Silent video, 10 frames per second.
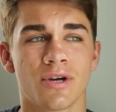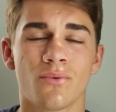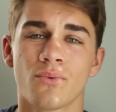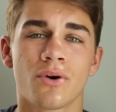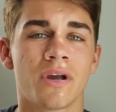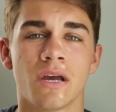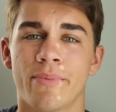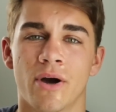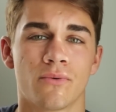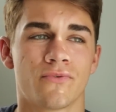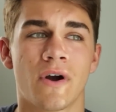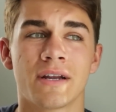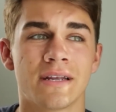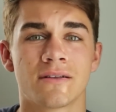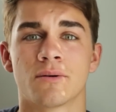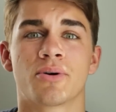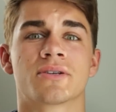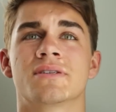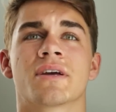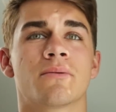Don't worry about finding the
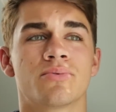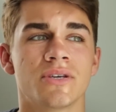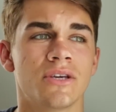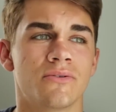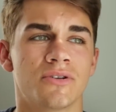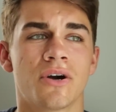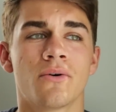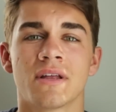person to complete you, you know?